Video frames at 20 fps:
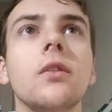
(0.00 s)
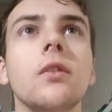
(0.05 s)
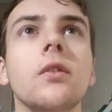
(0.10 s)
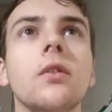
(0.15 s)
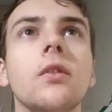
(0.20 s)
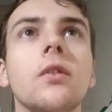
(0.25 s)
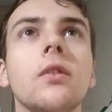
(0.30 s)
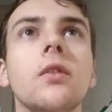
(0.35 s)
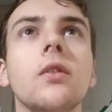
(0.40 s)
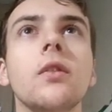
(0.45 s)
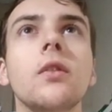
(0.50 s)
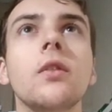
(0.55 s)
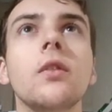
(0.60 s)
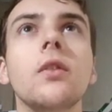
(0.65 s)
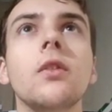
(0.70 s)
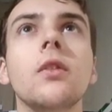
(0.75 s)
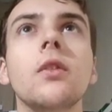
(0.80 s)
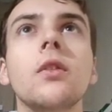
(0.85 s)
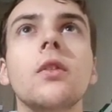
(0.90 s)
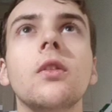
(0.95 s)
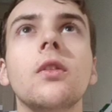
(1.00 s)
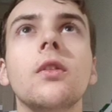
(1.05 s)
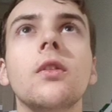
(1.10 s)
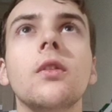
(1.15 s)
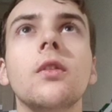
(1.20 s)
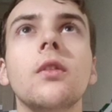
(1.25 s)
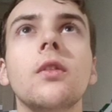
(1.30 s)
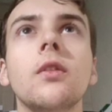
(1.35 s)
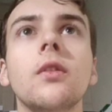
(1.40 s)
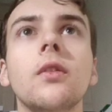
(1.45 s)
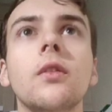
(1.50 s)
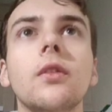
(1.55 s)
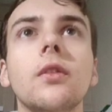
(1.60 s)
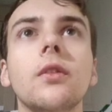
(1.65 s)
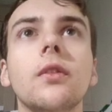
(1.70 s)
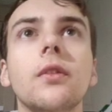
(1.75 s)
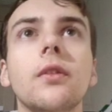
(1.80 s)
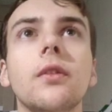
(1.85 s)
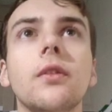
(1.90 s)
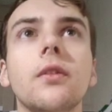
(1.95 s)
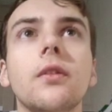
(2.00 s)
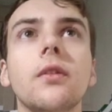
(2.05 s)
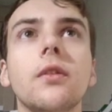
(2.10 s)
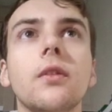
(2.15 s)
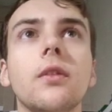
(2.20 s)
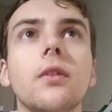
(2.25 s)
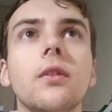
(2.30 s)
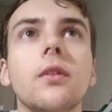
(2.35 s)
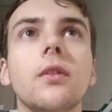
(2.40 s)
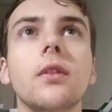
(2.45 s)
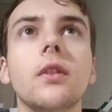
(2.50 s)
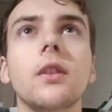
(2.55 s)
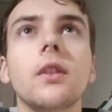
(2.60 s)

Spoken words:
Nothing is said.